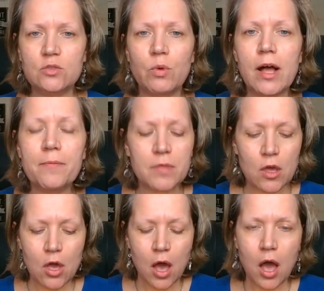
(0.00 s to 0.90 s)
Well,
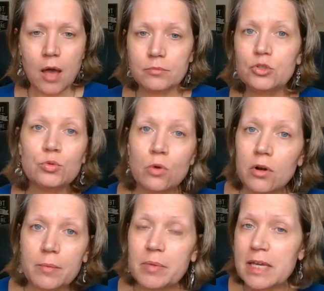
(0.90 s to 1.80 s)
True
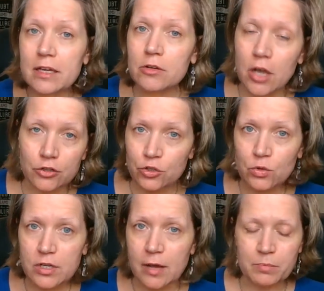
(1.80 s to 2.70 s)
Aura being a
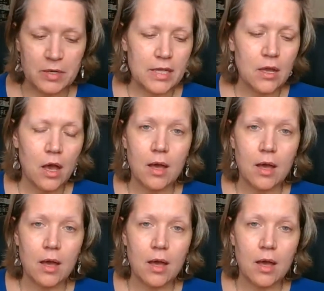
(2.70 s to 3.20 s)
newer company,